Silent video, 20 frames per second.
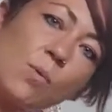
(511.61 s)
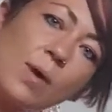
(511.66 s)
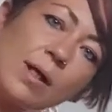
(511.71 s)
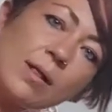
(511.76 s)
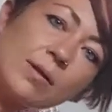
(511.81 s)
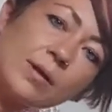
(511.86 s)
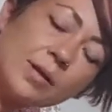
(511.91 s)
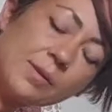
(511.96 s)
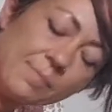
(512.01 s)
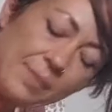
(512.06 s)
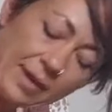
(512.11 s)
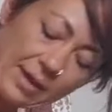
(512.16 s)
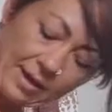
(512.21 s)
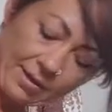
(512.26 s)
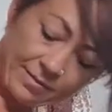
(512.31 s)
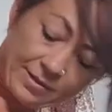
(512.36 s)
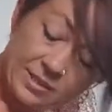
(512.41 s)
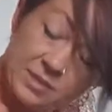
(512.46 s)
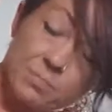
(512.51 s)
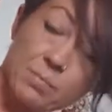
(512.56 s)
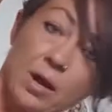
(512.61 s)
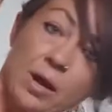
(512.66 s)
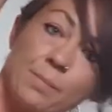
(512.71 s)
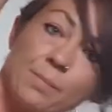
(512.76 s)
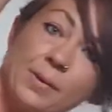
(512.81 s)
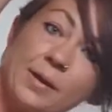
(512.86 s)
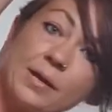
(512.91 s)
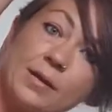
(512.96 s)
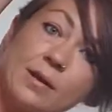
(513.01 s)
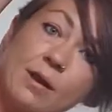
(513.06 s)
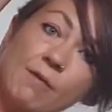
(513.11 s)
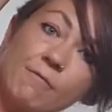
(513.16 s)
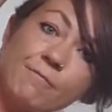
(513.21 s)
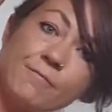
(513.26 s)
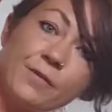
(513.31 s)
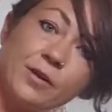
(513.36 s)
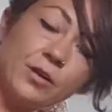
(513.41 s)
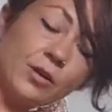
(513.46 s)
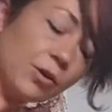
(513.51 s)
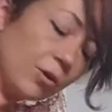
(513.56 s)
welcome here. This might be enough
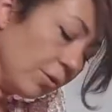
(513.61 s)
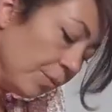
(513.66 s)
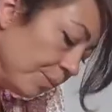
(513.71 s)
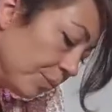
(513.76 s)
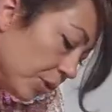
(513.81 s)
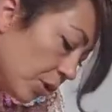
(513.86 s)
for you.